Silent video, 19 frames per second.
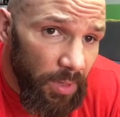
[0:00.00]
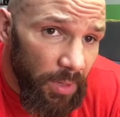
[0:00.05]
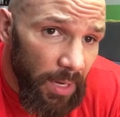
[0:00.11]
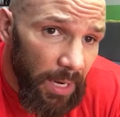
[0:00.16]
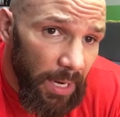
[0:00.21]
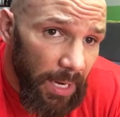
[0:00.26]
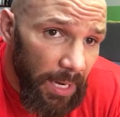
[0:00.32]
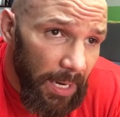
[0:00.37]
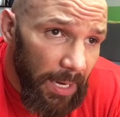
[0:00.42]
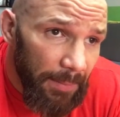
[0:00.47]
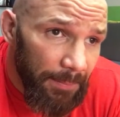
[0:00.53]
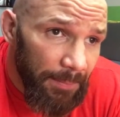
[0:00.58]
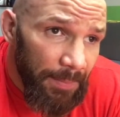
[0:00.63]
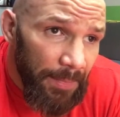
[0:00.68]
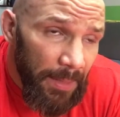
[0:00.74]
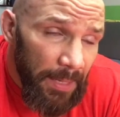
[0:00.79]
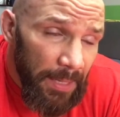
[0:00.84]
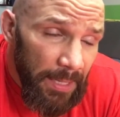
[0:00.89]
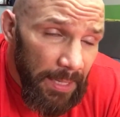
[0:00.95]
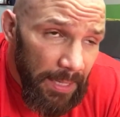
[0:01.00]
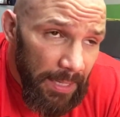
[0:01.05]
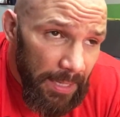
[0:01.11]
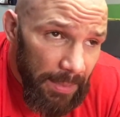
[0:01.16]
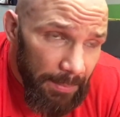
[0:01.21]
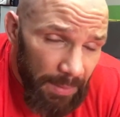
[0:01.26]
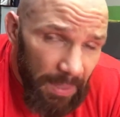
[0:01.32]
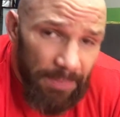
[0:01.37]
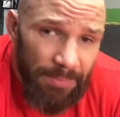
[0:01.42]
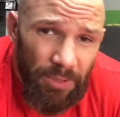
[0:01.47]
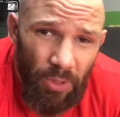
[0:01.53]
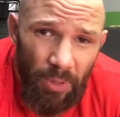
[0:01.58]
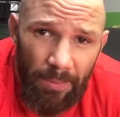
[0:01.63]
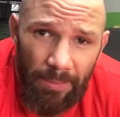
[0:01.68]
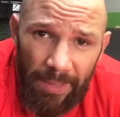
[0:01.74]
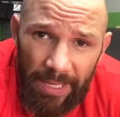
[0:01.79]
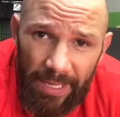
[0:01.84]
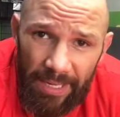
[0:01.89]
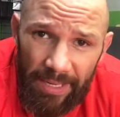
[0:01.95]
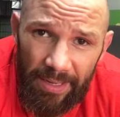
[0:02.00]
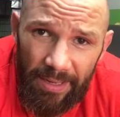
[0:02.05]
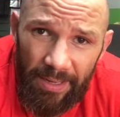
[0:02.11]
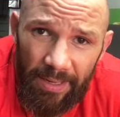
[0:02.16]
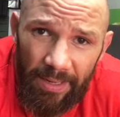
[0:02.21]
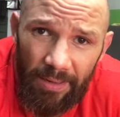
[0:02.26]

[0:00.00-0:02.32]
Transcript: but up to a minute.